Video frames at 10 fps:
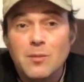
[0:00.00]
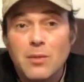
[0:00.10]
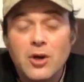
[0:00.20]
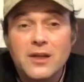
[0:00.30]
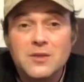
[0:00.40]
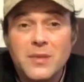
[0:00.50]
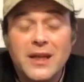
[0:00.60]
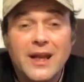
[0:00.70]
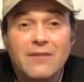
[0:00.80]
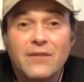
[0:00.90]
Mark has
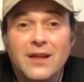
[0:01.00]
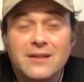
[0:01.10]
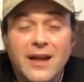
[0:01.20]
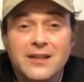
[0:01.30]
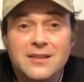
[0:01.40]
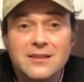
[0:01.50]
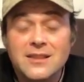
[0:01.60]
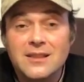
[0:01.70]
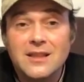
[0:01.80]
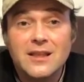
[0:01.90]
been a fantastic
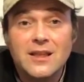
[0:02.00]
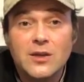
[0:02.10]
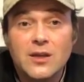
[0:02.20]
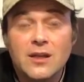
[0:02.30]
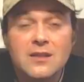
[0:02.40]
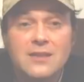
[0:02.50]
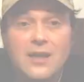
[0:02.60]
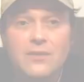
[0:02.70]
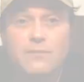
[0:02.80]
TD. He is out of the